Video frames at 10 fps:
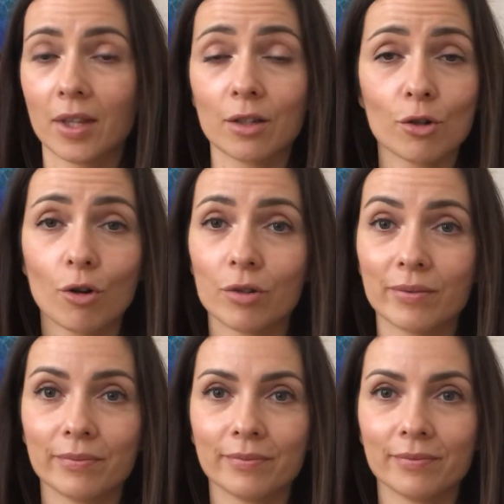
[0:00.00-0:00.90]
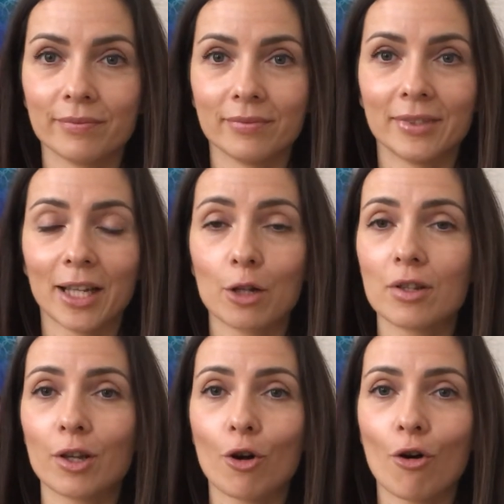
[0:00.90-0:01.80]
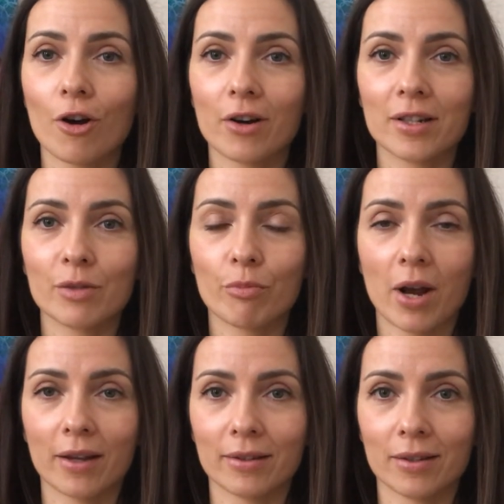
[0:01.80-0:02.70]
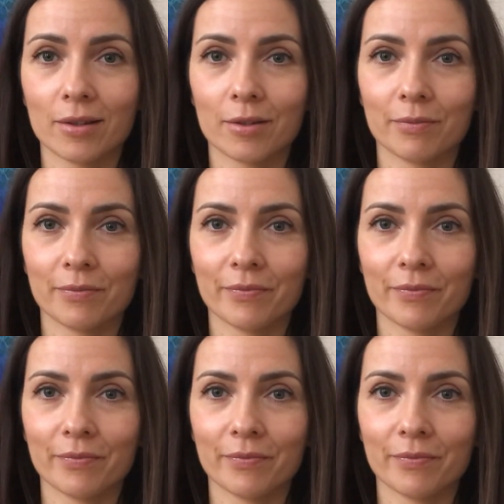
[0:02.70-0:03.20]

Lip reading: That's all. That's the coherence practice.